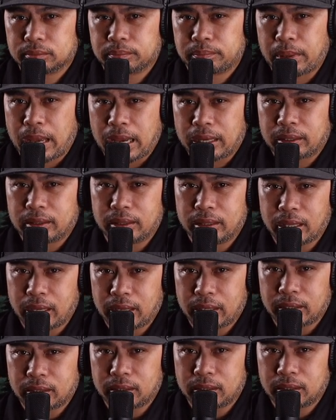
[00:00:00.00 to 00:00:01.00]
back
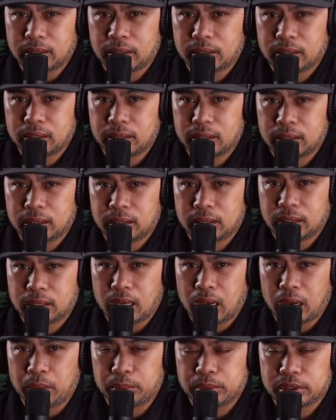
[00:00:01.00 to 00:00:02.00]
then
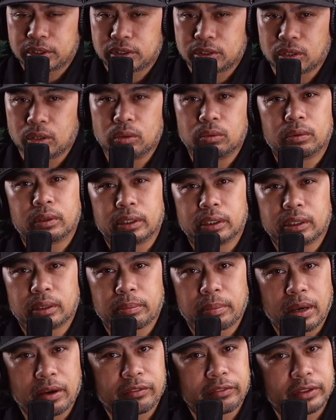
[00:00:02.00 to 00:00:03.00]
I was so worried
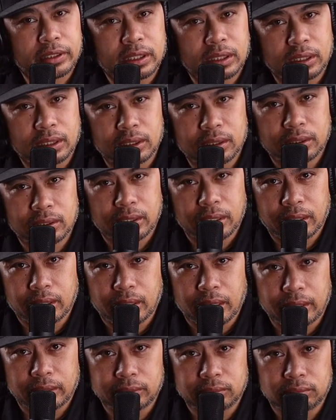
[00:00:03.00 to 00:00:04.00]
about fitting in
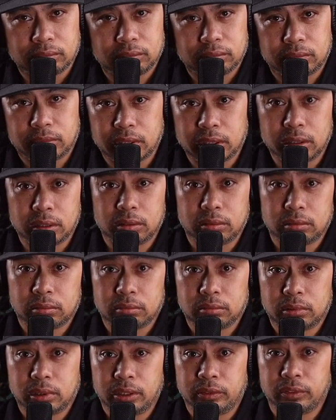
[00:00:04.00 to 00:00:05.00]
that I didn't
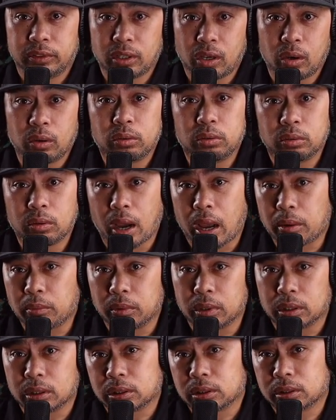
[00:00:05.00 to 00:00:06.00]
even know who I
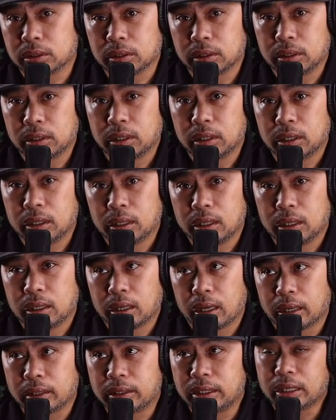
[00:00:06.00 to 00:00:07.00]
was.
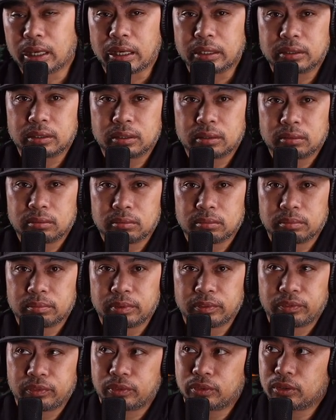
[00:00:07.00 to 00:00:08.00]
I think I
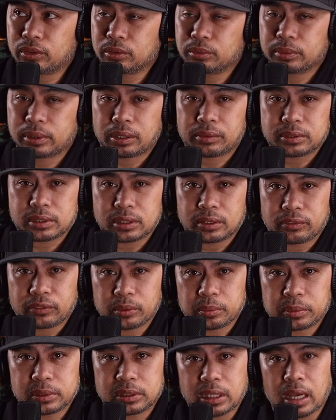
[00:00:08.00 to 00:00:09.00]
before when I was in the
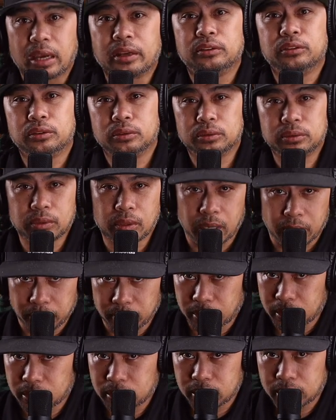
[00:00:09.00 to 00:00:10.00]
Philippines, I knew who I
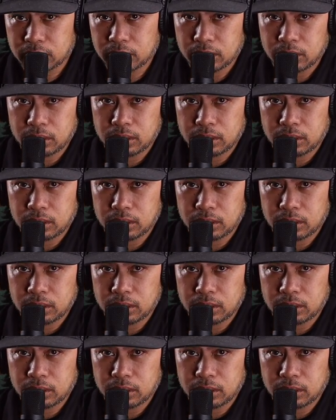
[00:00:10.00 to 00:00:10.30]
was.